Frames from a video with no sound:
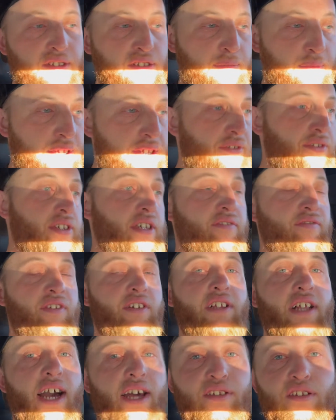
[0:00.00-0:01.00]
I mean, there was different
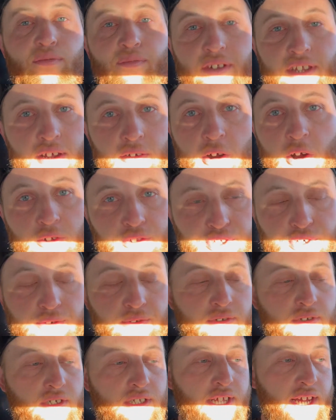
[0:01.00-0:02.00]
classes, but they were all
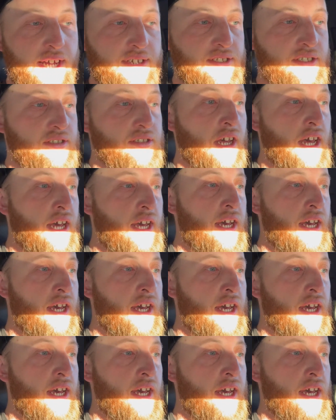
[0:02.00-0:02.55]
tuner classes.